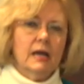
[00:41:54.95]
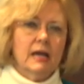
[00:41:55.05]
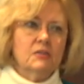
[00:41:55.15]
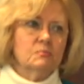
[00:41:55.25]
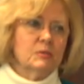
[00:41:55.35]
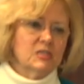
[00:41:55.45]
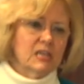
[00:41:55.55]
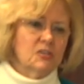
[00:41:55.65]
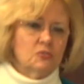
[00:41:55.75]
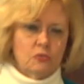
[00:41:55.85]
And
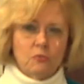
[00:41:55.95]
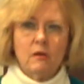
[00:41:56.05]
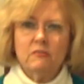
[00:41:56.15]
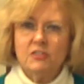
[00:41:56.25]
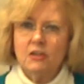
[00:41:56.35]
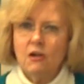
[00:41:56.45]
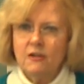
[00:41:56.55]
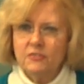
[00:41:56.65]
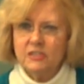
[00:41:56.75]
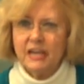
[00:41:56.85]
proceeds to throw everything
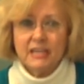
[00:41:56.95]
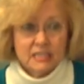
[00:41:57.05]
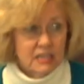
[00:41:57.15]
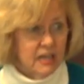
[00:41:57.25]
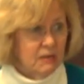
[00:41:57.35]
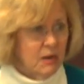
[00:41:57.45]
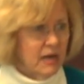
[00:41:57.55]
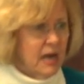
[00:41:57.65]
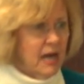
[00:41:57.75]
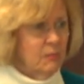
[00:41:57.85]
off the desk at my
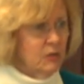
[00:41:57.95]
guy,